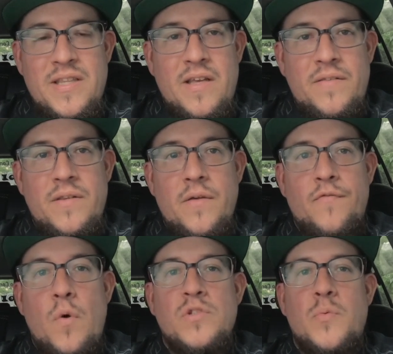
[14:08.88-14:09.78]
to the
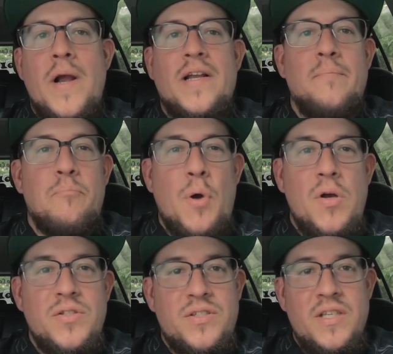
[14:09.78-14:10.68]
Volkswagen
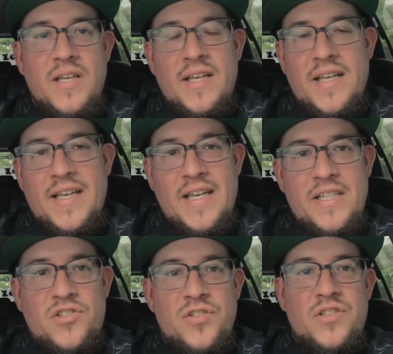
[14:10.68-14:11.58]
bus
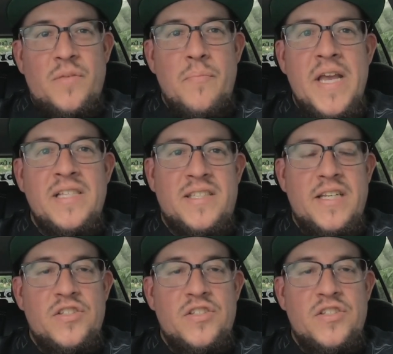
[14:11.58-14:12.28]
is just amazing.